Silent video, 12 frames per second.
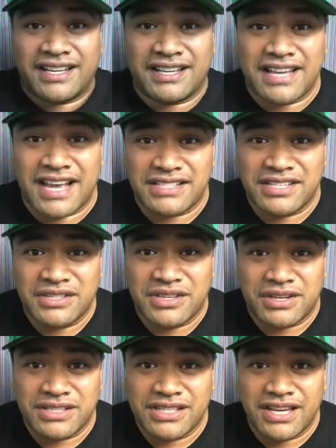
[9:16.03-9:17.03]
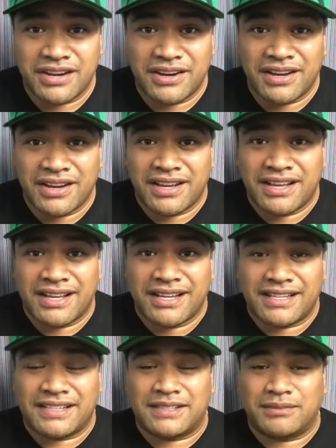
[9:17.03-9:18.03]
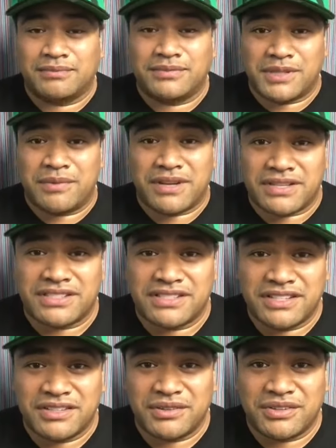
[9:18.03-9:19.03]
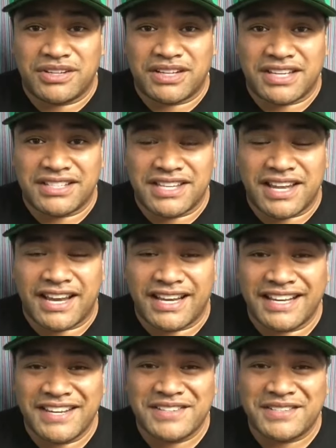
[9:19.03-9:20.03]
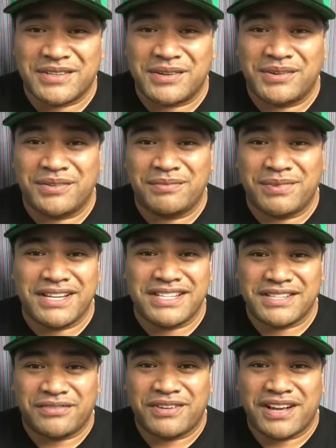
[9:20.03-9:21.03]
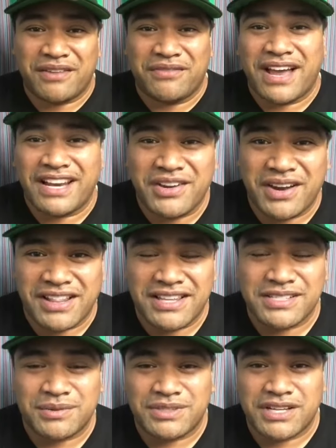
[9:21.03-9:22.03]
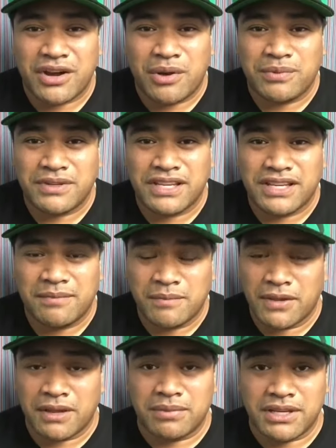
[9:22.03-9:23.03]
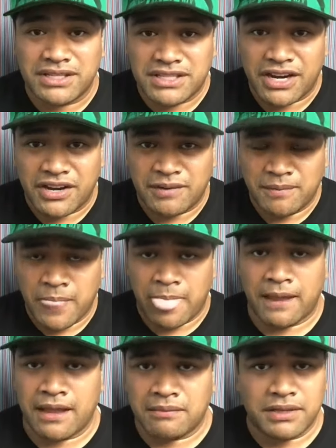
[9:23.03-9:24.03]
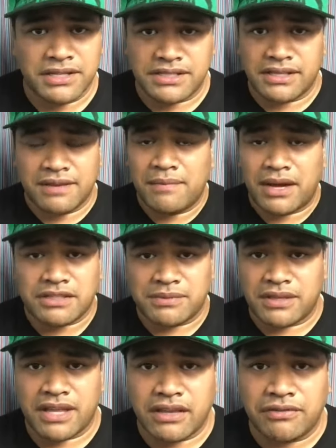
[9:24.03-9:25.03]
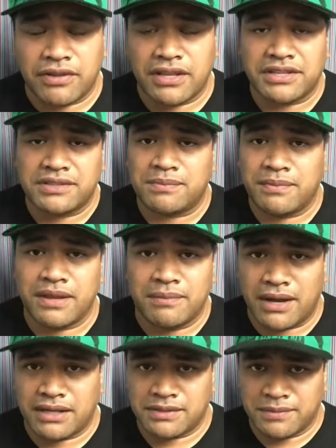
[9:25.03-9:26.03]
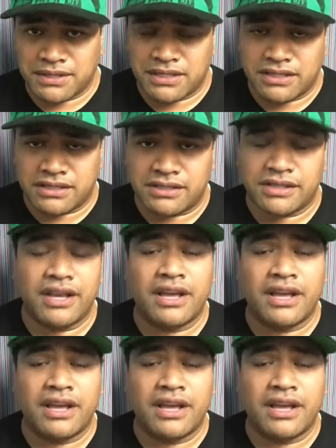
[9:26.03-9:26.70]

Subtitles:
dad's in charge of dinner, someone else is going to do the cookie tonight. So please, if you got value out of this, which I hope you did, please share it. Please inbox me. Thank you for the inbox messages,